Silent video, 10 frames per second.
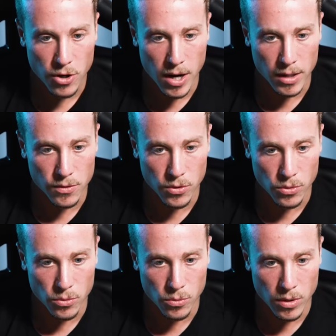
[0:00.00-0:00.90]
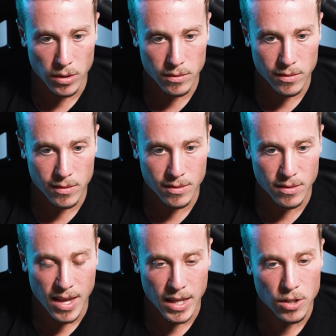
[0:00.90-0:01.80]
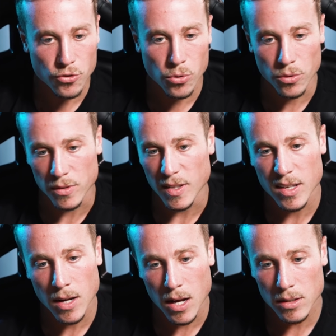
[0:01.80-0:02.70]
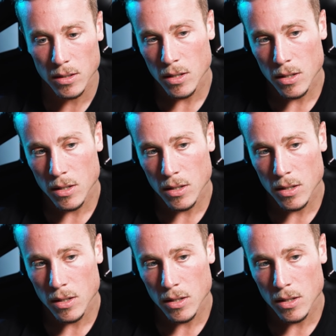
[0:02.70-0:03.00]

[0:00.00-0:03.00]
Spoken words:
trying to take control of T-con,